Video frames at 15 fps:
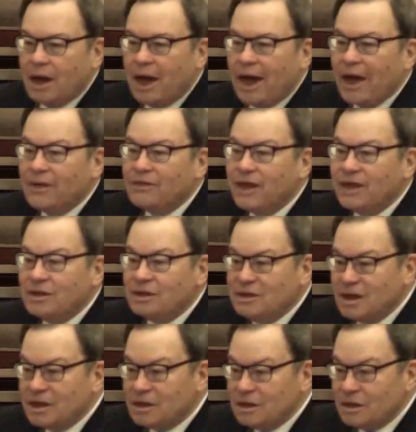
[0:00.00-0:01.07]
And they
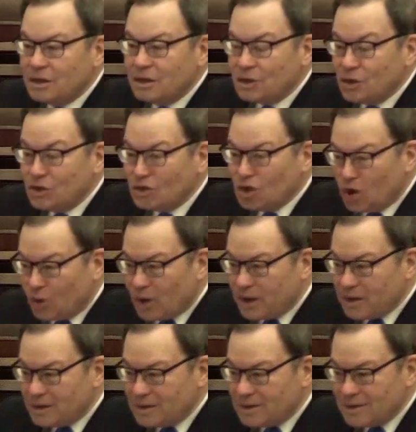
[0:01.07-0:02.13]
didn't know
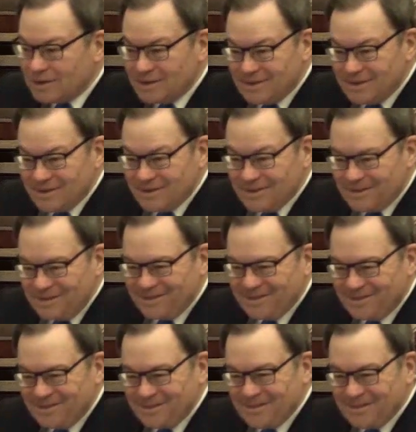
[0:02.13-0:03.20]
it.
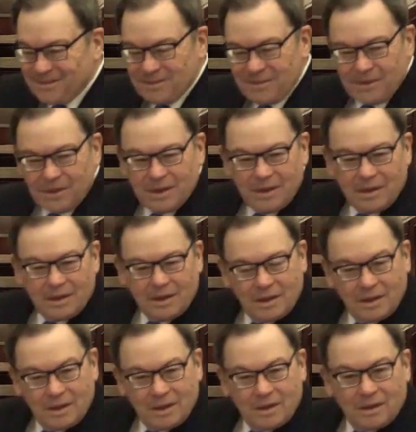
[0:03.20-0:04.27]

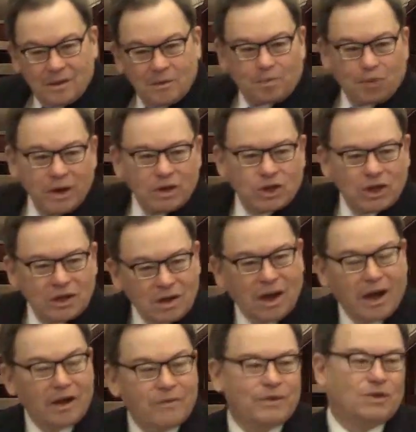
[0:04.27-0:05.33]
The preaching
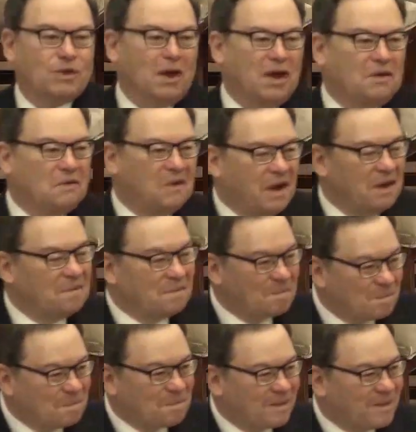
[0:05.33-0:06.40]
life is like that.
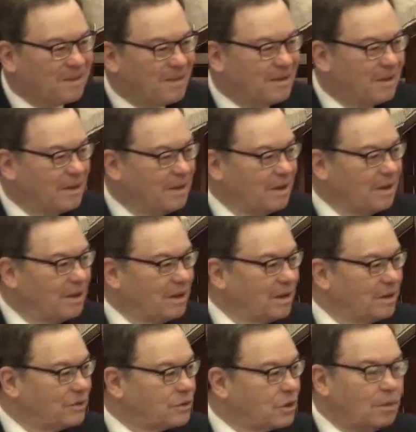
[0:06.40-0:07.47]

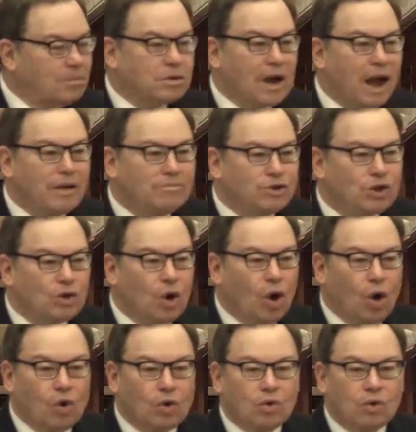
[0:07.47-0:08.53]
Sometimes you're
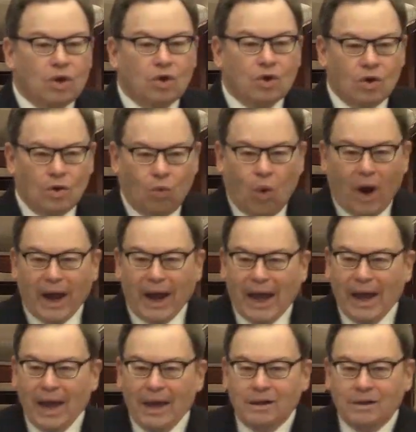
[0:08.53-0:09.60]
on your
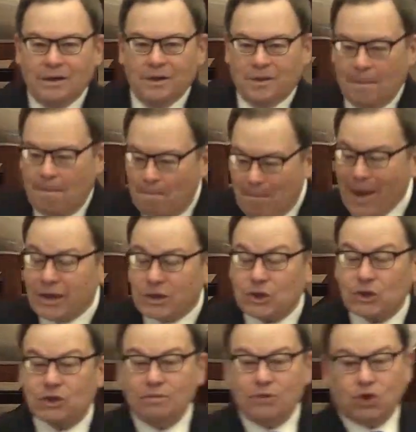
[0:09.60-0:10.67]
way to the
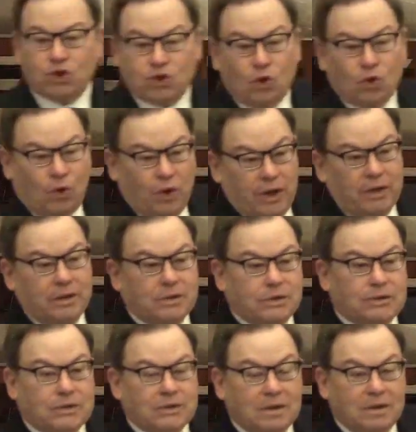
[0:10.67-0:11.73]
best of
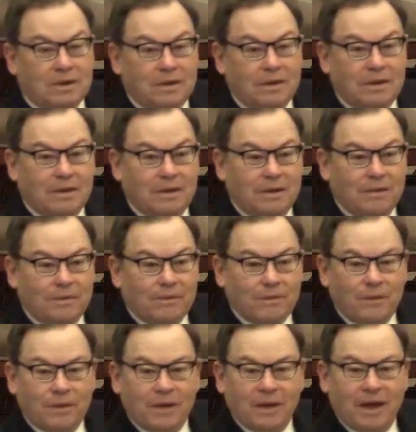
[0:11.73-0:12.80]
stories,
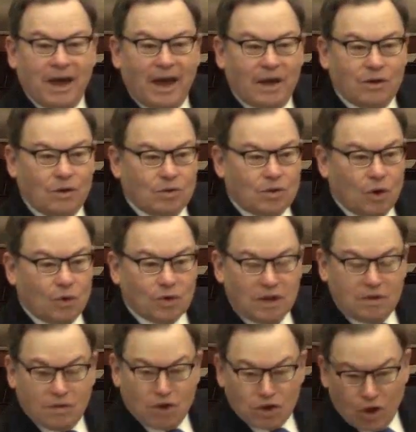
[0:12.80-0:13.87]
and you don't
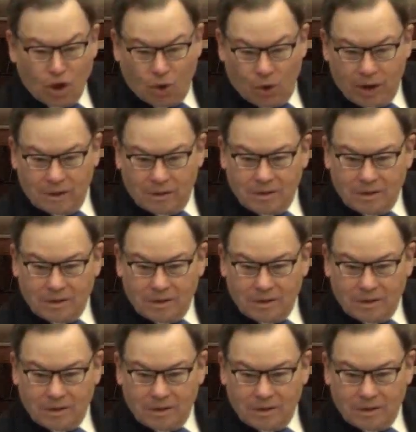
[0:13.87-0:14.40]
even know it.